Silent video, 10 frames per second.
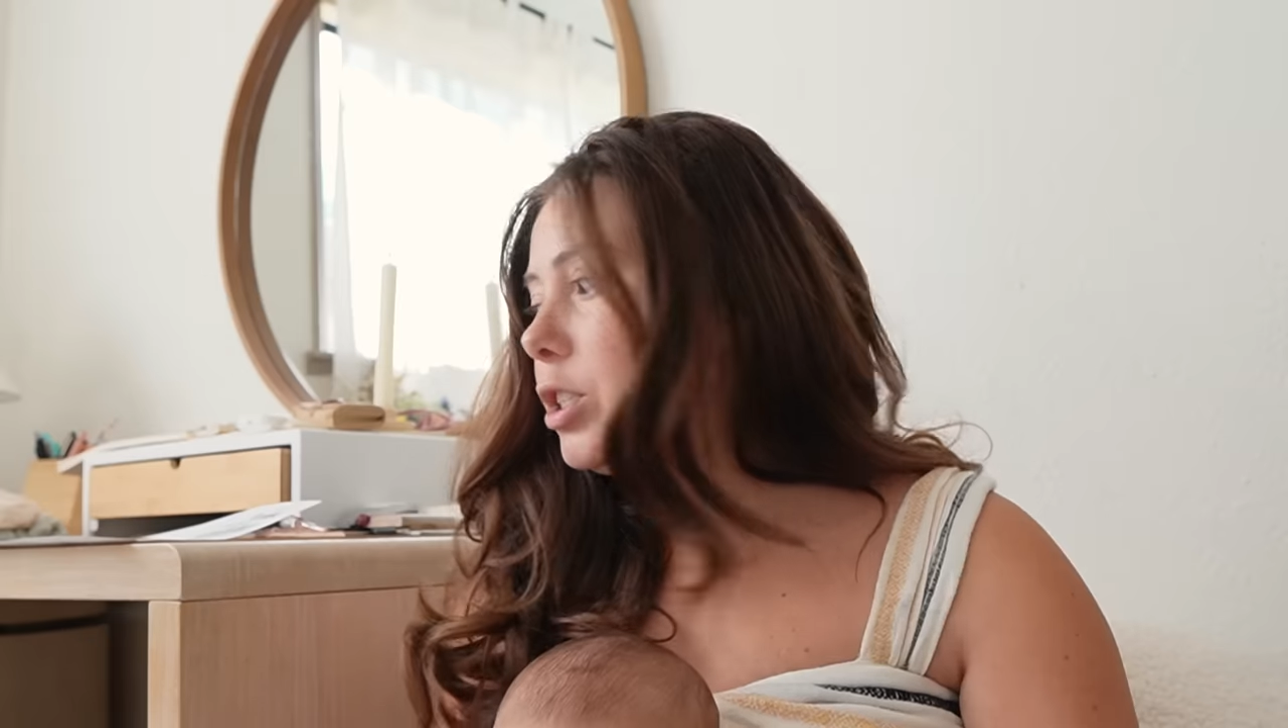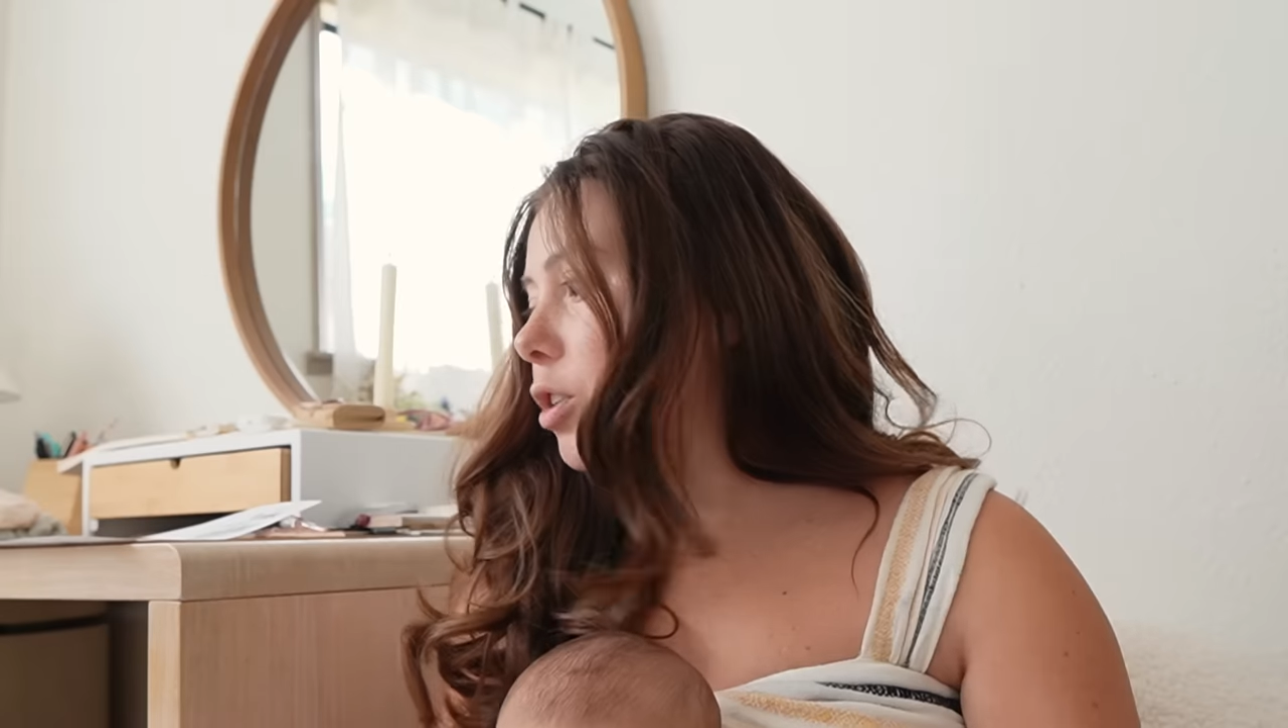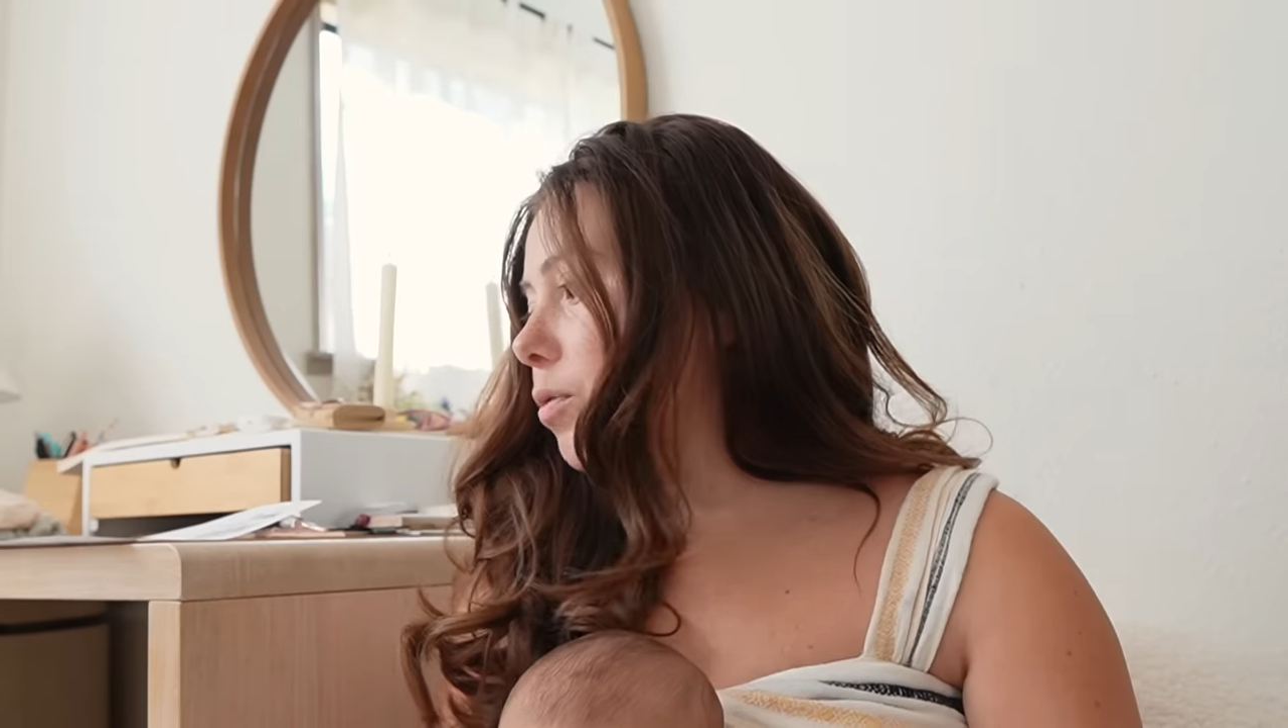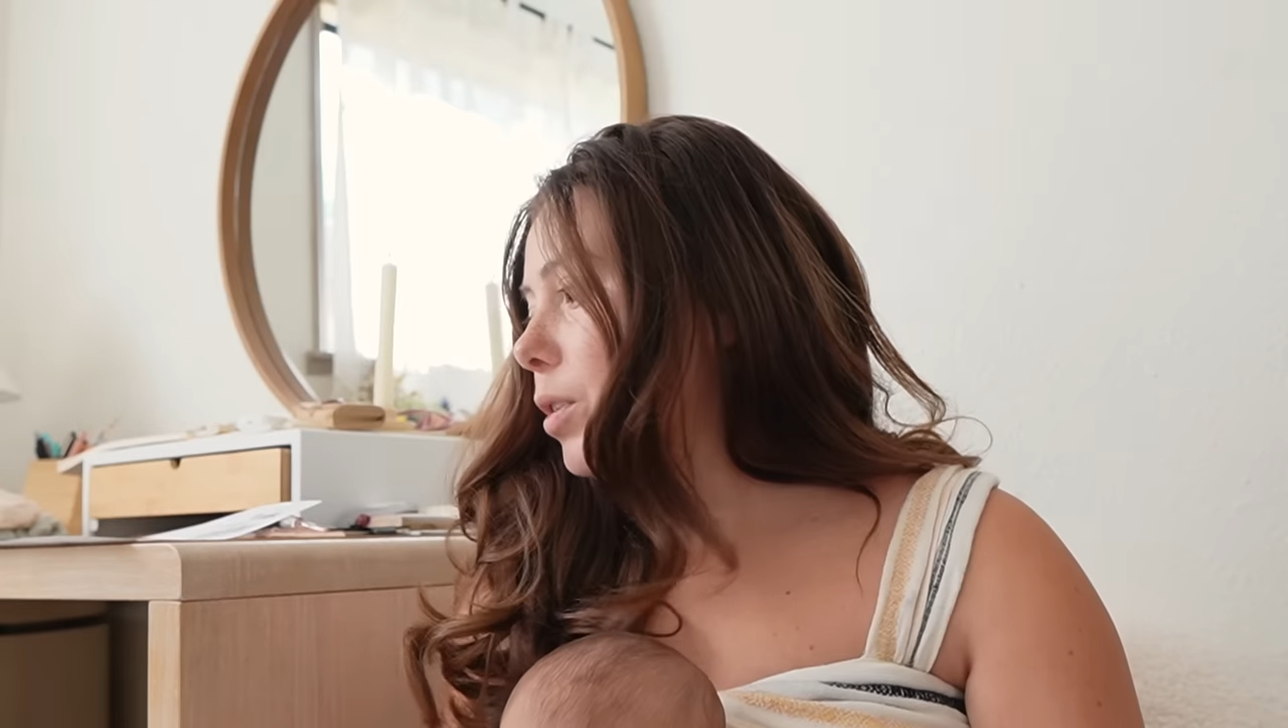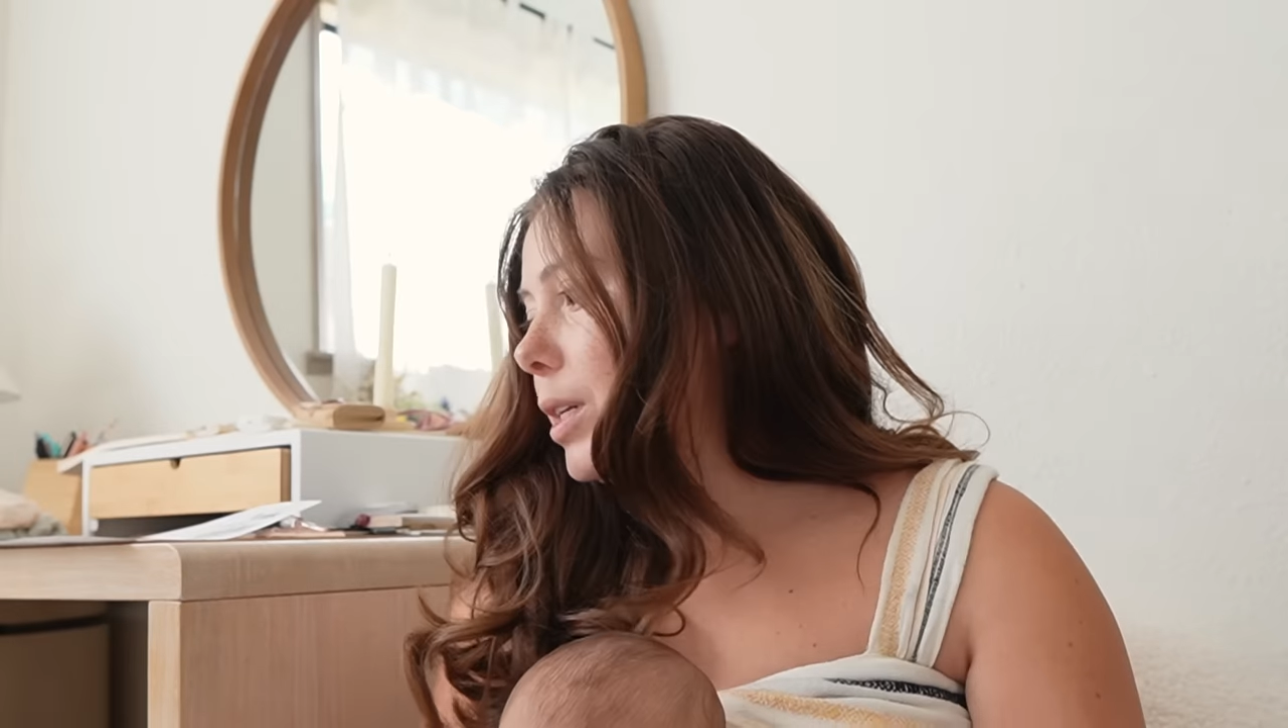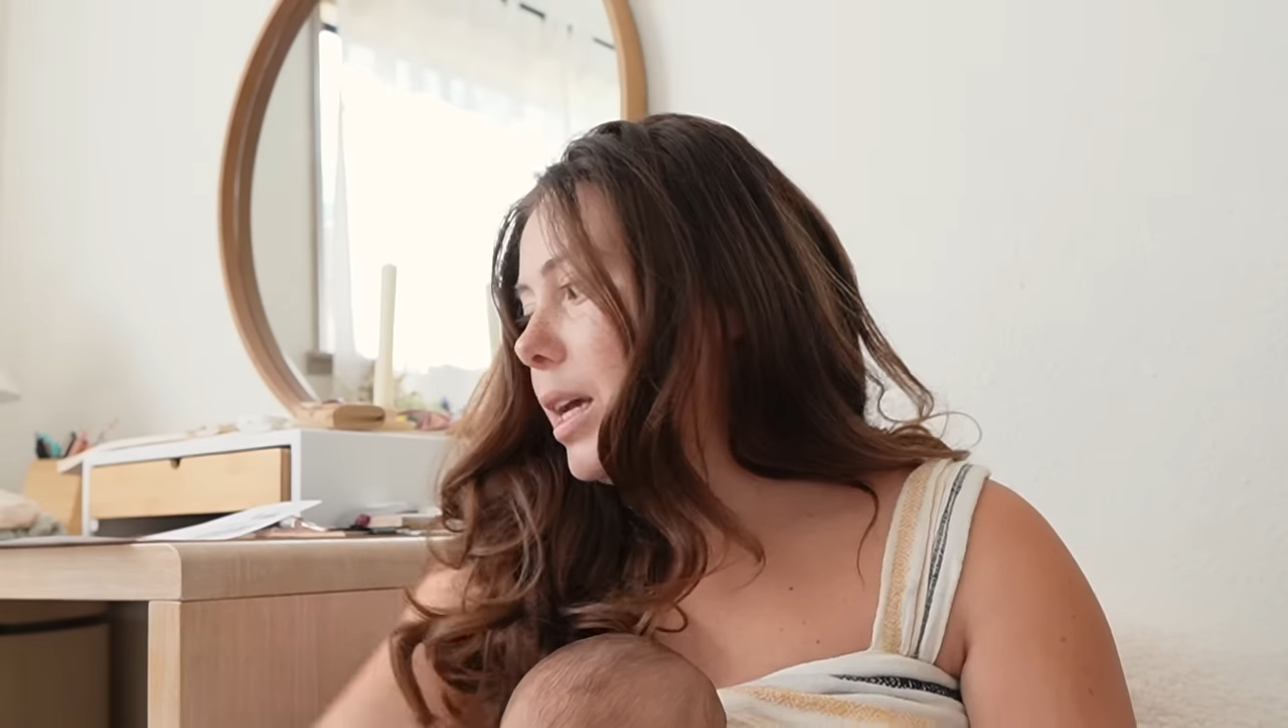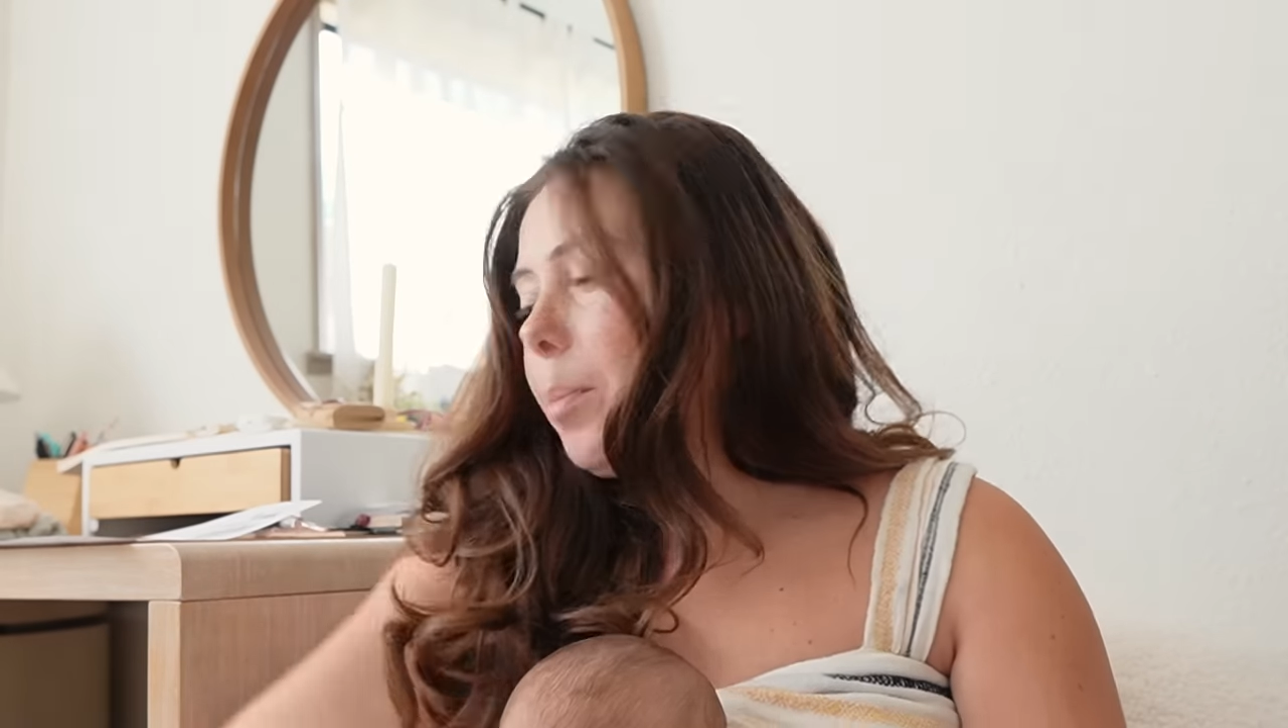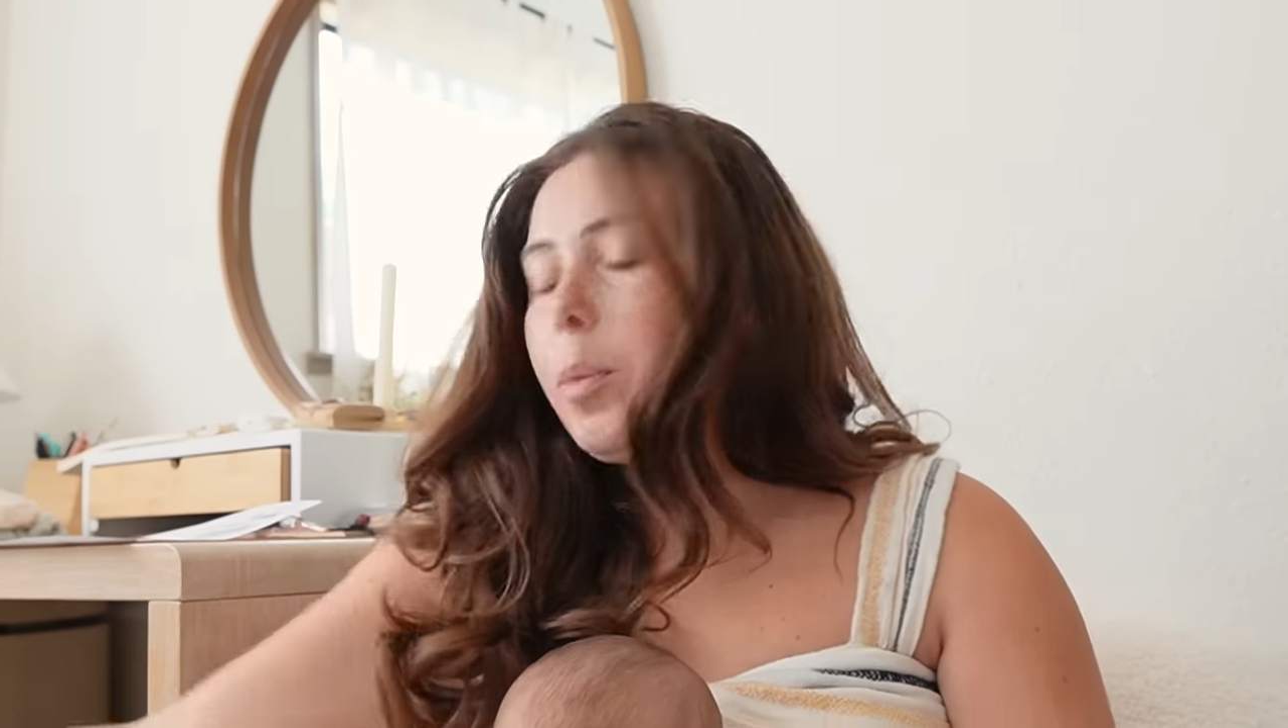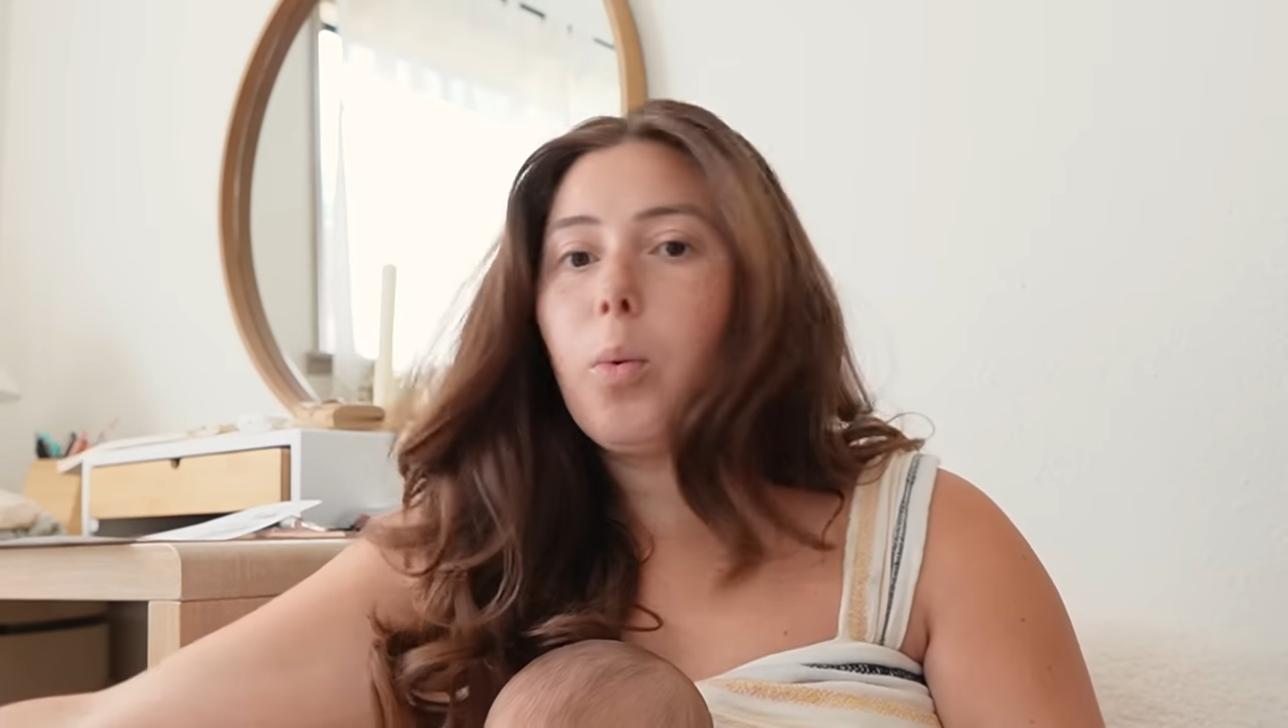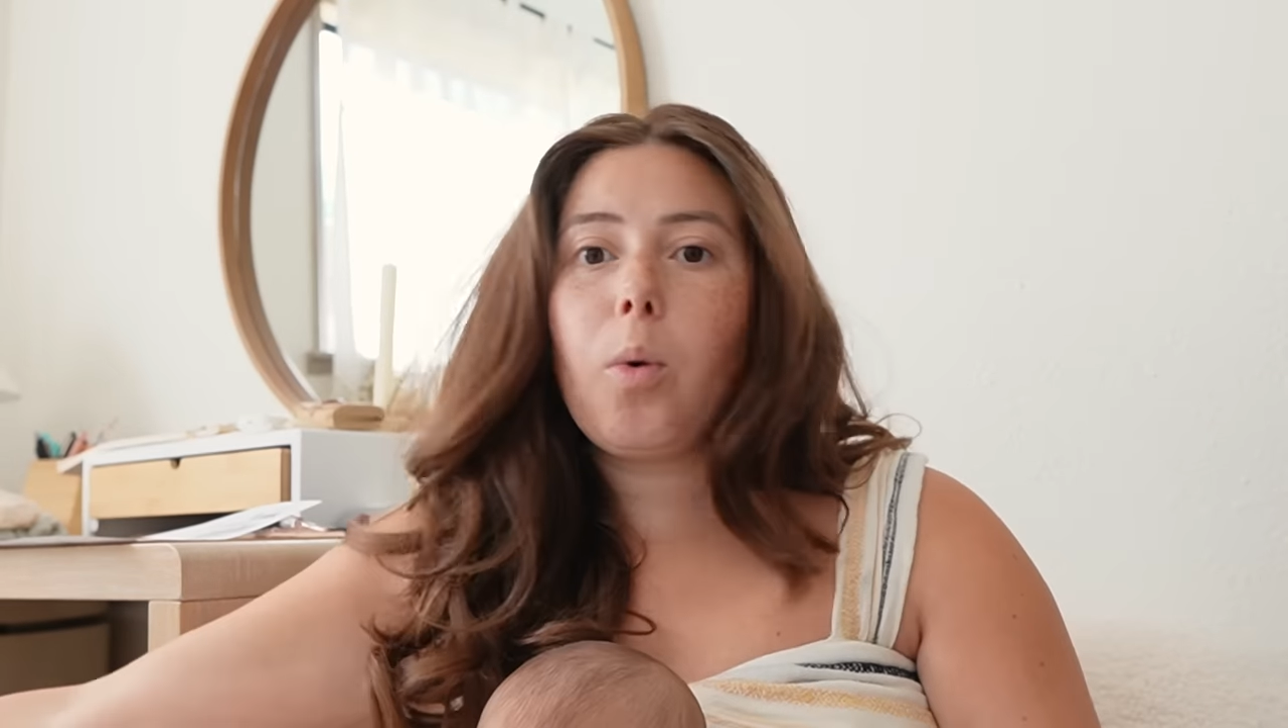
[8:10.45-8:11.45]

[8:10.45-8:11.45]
So for example,